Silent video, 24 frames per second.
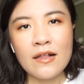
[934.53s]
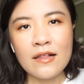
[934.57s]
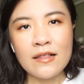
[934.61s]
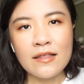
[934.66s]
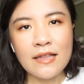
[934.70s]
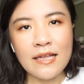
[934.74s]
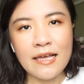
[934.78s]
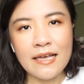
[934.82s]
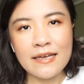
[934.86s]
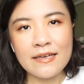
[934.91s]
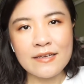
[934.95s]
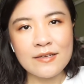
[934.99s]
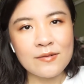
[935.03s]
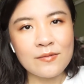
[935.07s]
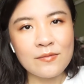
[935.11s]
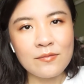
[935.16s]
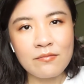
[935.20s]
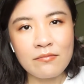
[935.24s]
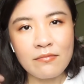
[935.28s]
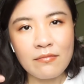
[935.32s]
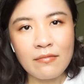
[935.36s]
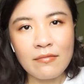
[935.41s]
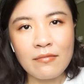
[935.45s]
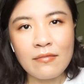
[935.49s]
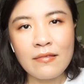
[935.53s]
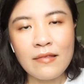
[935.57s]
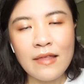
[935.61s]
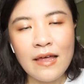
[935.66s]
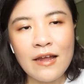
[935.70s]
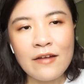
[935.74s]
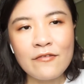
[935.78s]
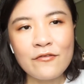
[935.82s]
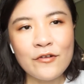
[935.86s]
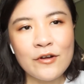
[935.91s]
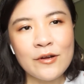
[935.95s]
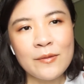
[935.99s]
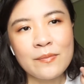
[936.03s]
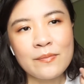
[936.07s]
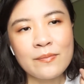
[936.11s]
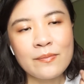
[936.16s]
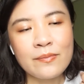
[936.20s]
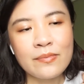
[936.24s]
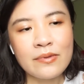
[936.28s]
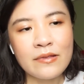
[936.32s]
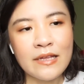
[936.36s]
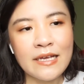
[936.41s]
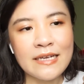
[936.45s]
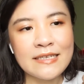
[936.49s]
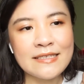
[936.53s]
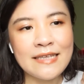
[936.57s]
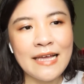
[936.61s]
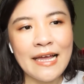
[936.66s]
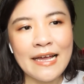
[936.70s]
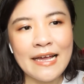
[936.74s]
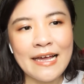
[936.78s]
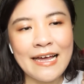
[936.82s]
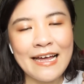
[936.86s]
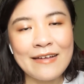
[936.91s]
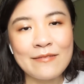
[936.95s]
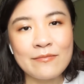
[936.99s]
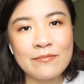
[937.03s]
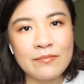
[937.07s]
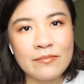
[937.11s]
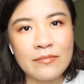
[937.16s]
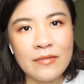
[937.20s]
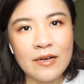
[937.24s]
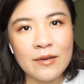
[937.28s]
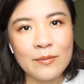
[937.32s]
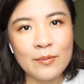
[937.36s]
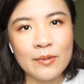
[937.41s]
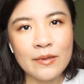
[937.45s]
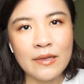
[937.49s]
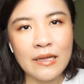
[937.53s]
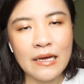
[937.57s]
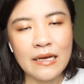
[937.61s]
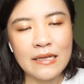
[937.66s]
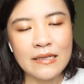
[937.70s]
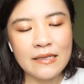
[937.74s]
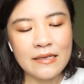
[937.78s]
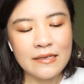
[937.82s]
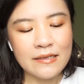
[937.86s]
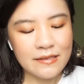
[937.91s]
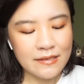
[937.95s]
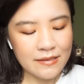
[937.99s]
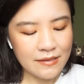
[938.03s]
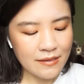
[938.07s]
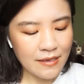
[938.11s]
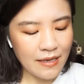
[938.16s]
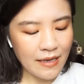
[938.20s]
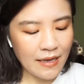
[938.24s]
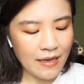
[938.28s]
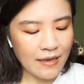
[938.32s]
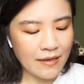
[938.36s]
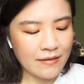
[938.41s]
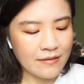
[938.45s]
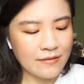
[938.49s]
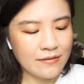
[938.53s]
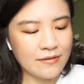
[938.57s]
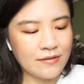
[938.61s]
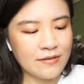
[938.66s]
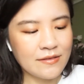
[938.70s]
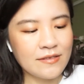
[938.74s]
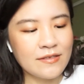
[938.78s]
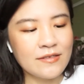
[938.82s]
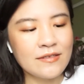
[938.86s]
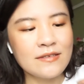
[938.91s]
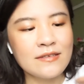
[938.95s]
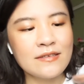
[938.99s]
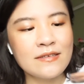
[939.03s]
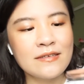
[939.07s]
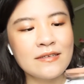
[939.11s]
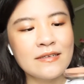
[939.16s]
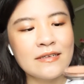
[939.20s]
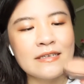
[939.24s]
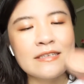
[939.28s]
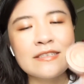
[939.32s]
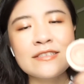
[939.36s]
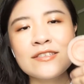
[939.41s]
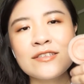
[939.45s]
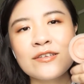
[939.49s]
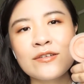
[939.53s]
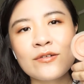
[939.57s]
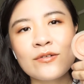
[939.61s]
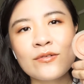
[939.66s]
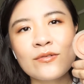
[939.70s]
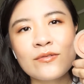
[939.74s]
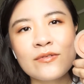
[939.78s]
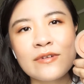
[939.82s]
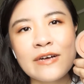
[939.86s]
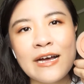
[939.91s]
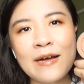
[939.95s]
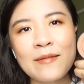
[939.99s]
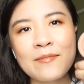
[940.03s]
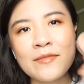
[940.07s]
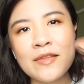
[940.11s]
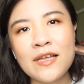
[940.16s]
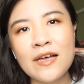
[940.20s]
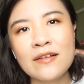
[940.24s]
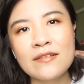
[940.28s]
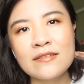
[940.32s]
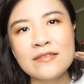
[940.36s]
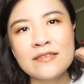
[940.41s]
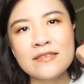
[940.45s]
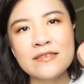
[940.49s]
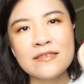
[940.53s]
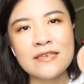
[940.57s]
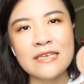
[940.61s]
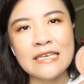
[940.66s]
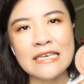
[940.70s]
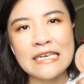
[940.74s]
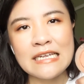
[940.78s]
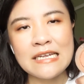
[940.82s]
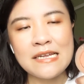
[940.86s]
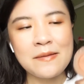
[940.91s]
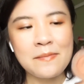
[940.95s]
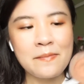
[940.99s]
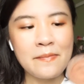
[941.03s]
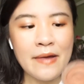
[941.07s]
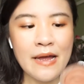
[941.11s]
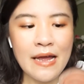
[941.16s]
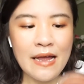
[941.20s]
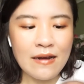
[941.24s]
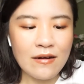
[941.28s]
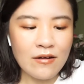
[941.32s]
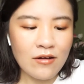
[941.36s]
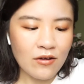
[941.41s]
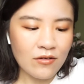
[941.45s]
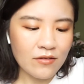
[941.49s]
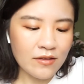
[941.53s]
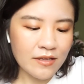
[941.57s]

like every place I can apply this, and it's still I'm not hitting pan on